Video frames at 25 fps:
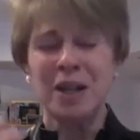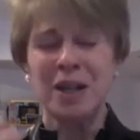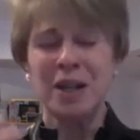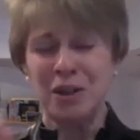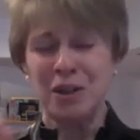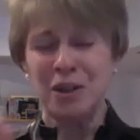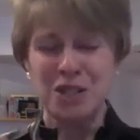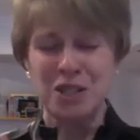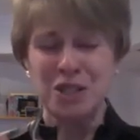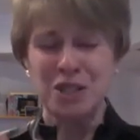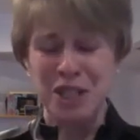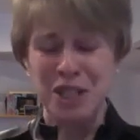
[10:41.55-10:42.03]

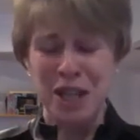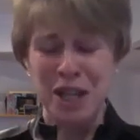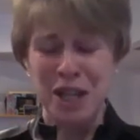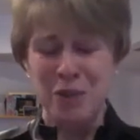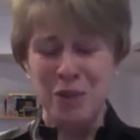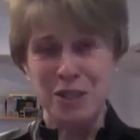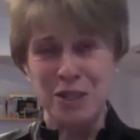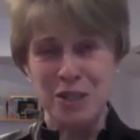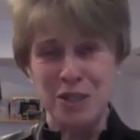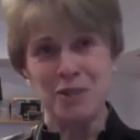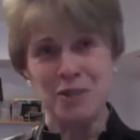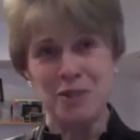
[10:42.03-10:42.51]
oh gee, that
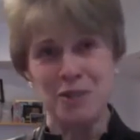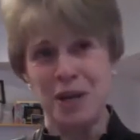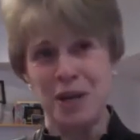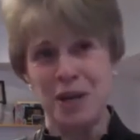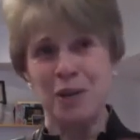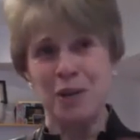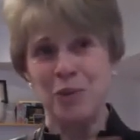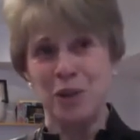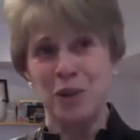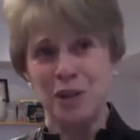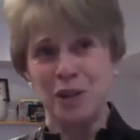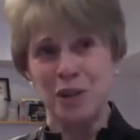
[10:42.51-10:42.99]
wasn't
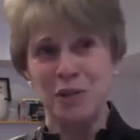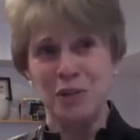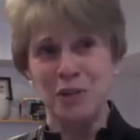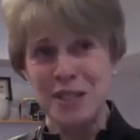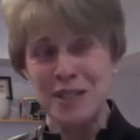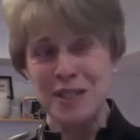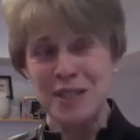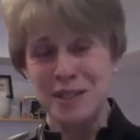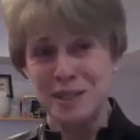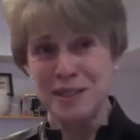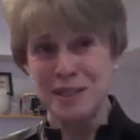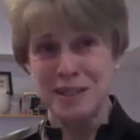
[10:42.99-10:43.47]
right, I wonder if
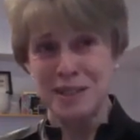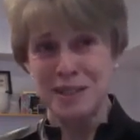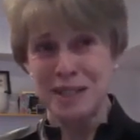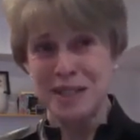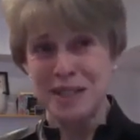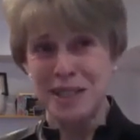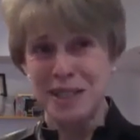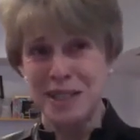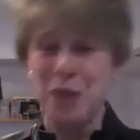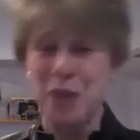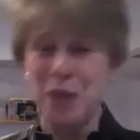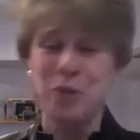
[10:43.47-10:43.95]
he's going
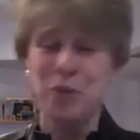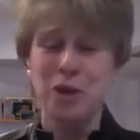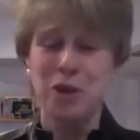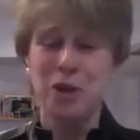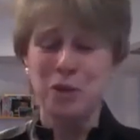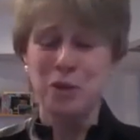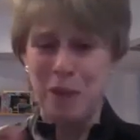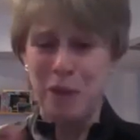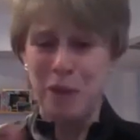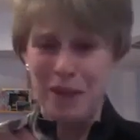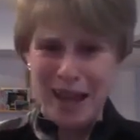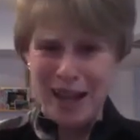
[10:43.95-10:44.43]
to stay
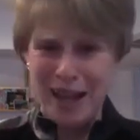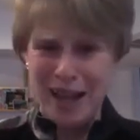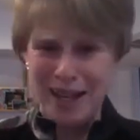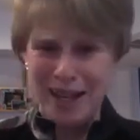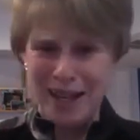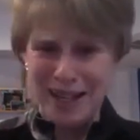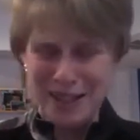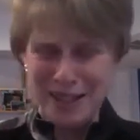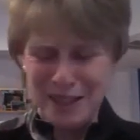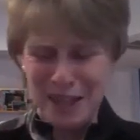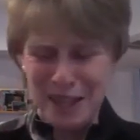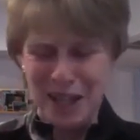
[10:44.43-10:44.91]
with me, that
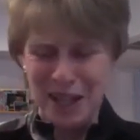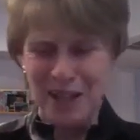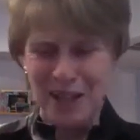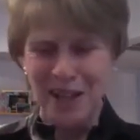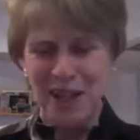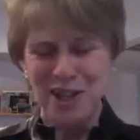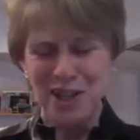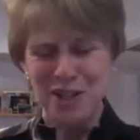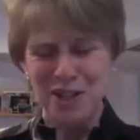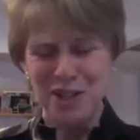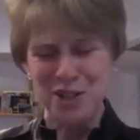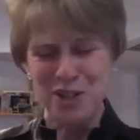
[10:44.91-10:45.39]
kind of thing.
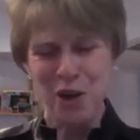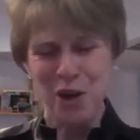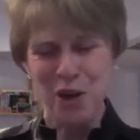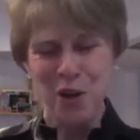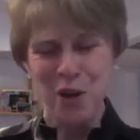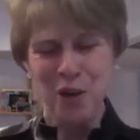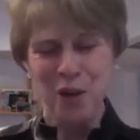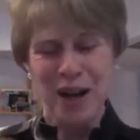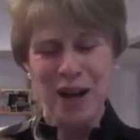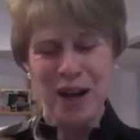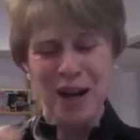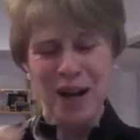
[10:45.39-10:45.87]

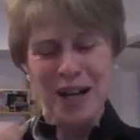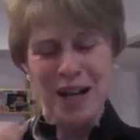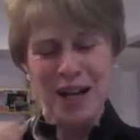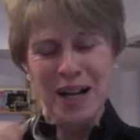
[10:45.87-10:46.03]
So